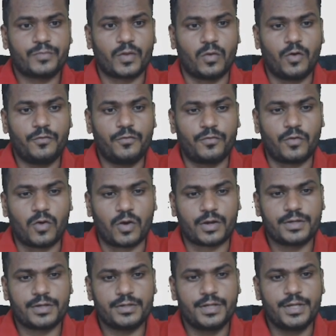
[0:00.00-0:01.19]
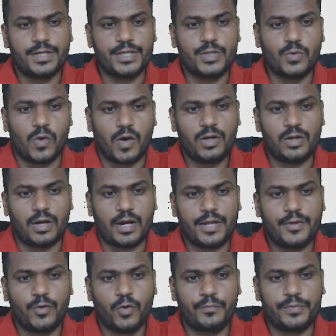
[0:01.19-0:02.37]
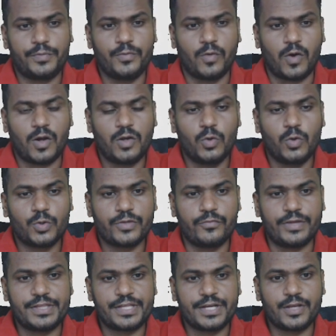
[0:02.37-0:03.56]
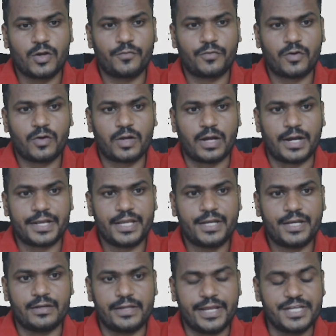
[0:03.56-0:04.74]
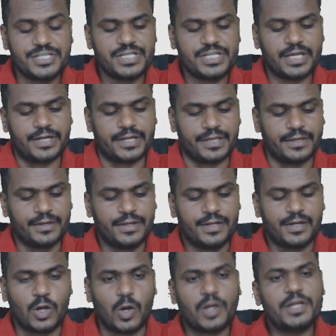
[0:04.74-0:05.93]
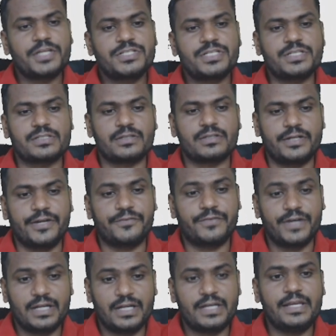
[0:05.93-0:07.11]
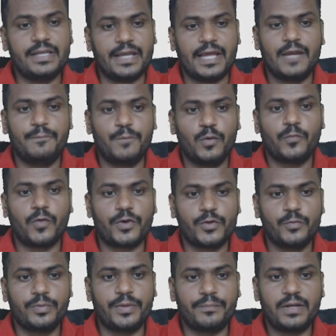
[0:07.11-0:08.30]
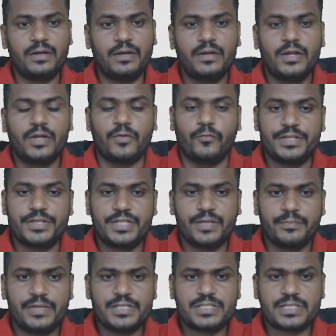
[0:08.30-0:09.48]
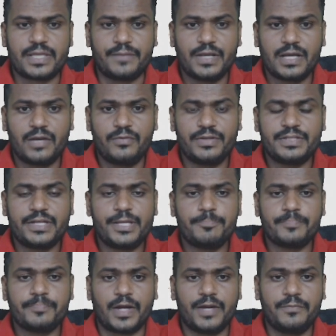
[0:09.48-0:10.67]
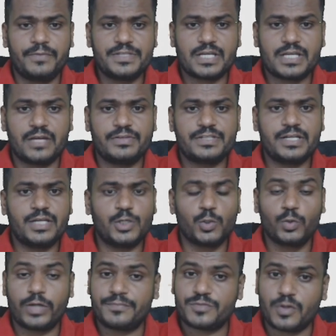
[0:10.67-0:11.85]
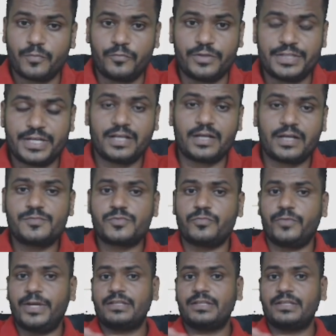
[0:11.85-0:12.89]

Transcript: of rock I hope you all know the weathering of rock. Again, NCERT knowledge is definitely helpful for you people. Weathering means chemical weathering and physical weathering. Two types of weathering comes where